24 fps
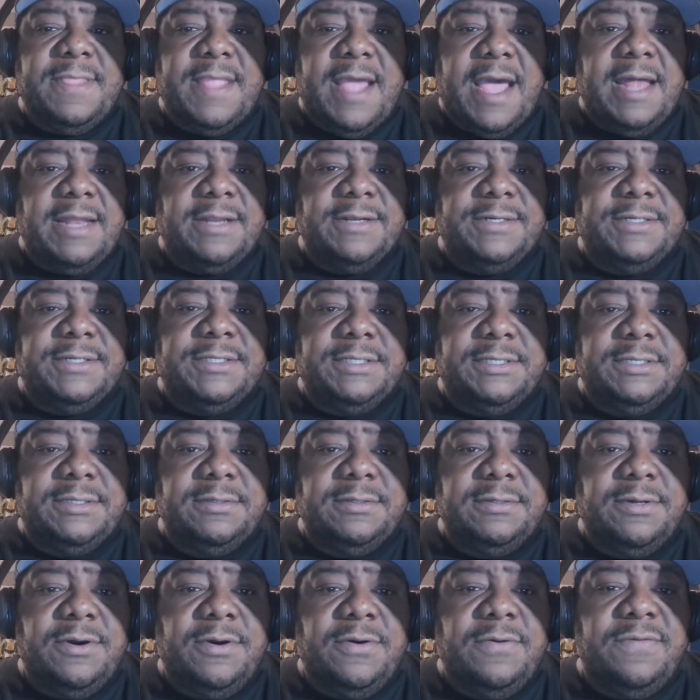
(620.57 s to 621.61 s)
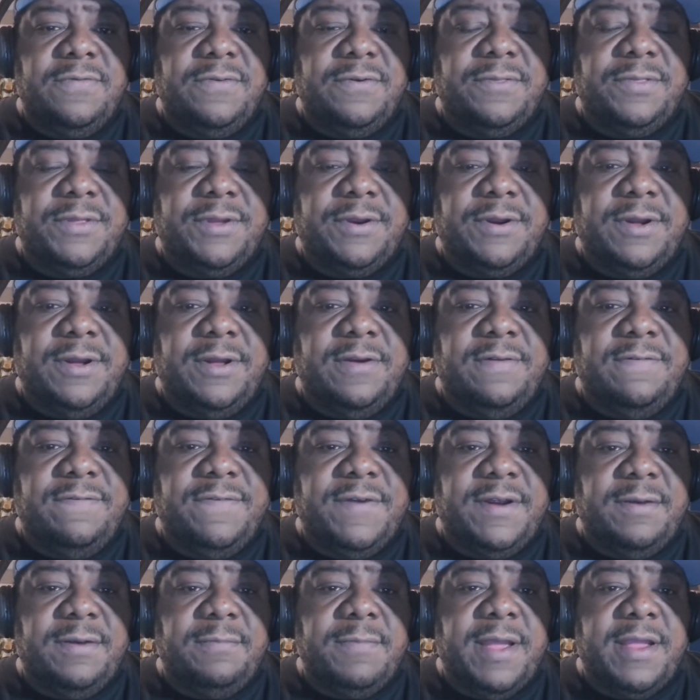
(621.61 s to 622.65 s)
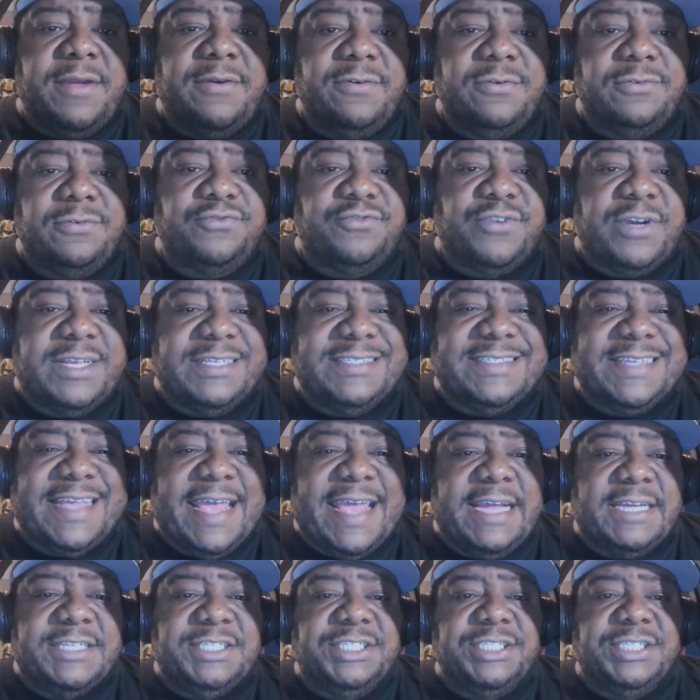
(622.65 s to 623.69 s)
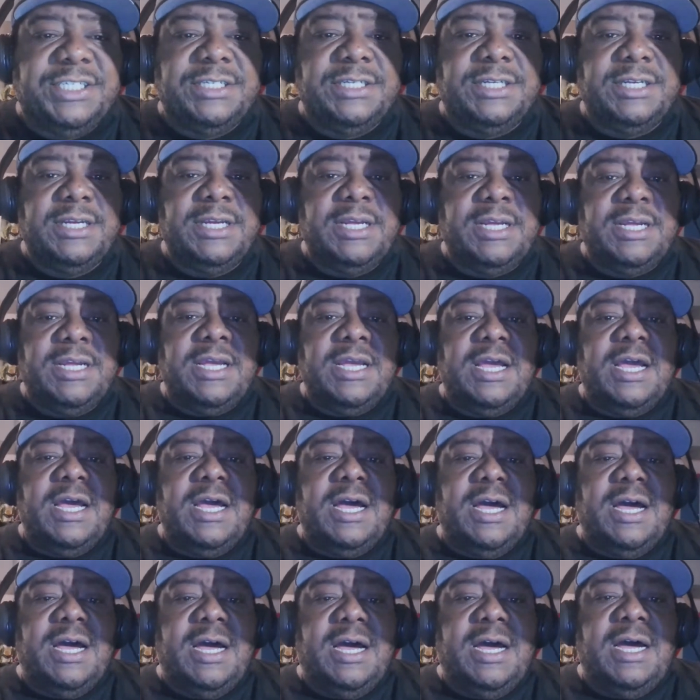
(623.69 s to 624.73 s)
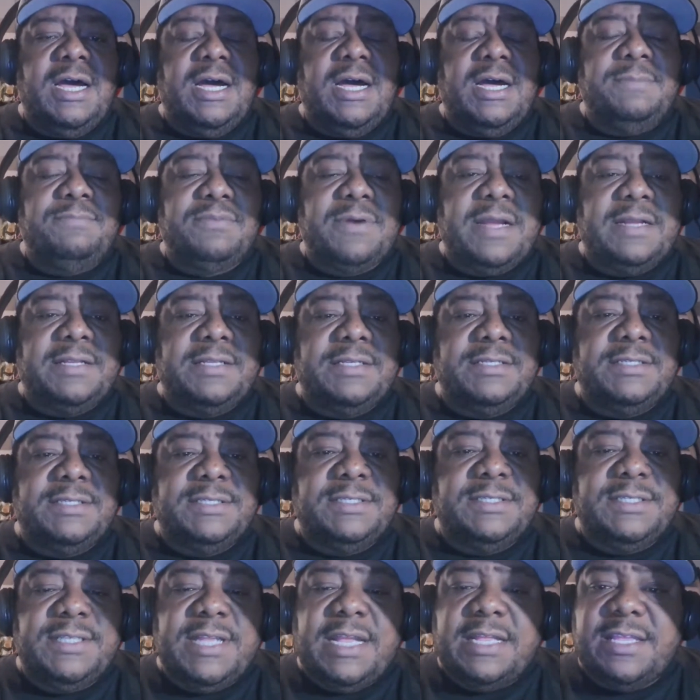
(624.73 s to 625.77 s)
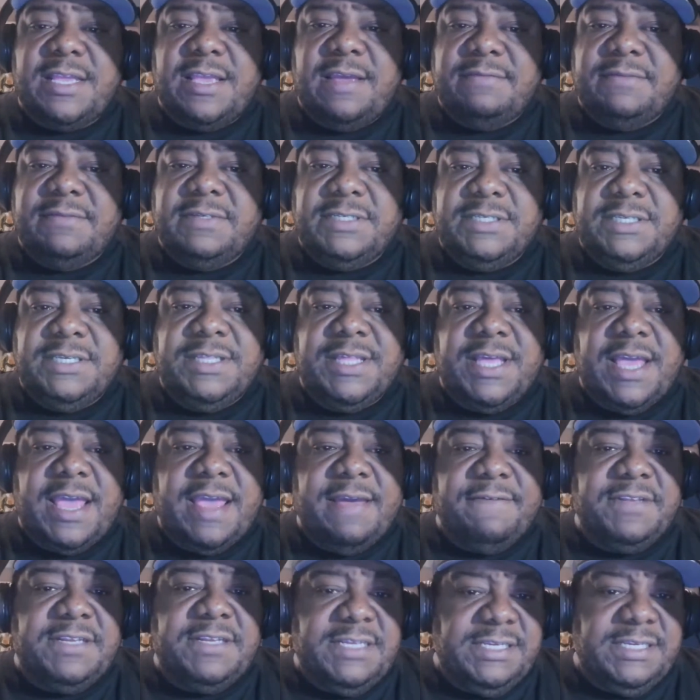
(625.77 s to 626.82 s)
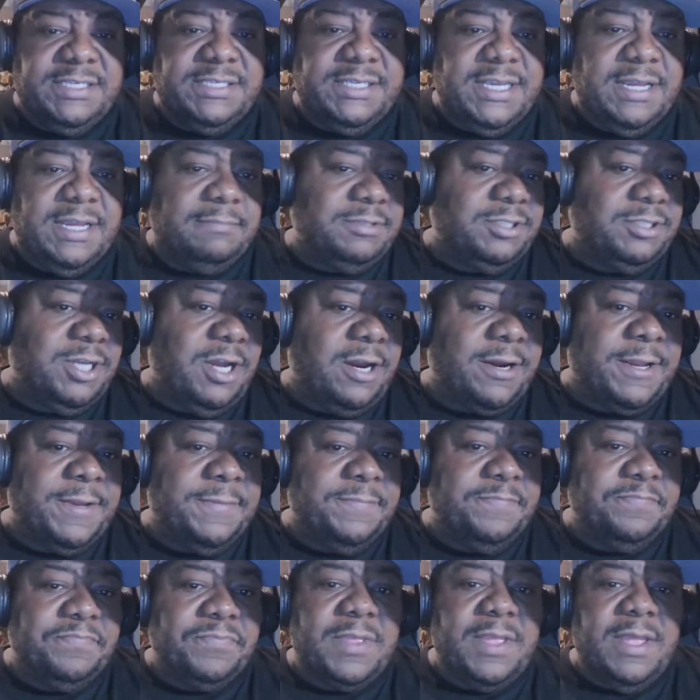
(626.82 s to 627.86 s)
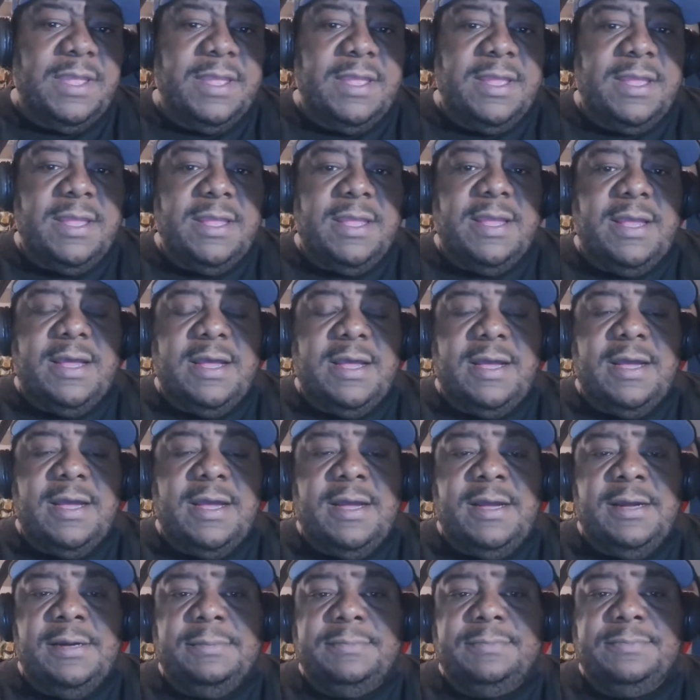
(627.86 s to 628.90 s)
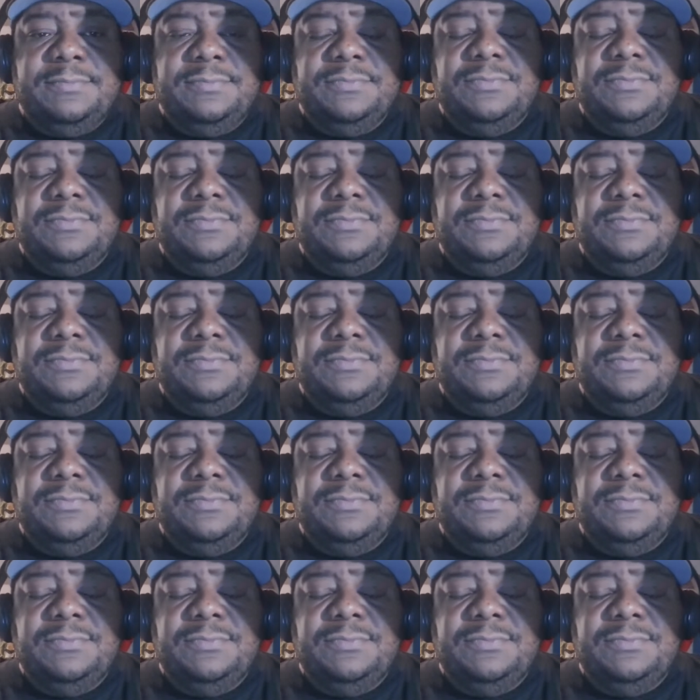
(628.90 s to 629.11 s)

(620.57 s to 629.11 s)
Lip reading: dollars over their unfair microtransaction practices. And not the FCC, the FTC. I'm sorry. Um,